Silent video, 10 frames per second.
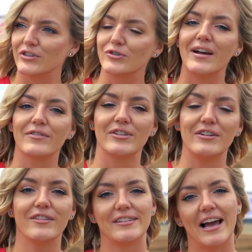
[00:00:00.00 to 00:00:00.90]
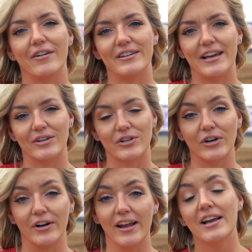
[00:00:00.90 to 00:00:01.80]
the drivers into the Talladega
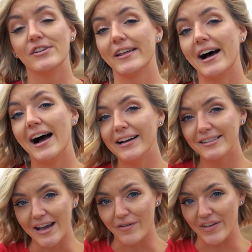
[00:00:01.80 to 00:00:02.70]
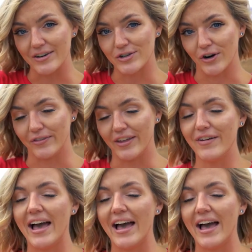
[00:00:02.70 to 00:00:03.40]
turn. To the high side of that turn, they've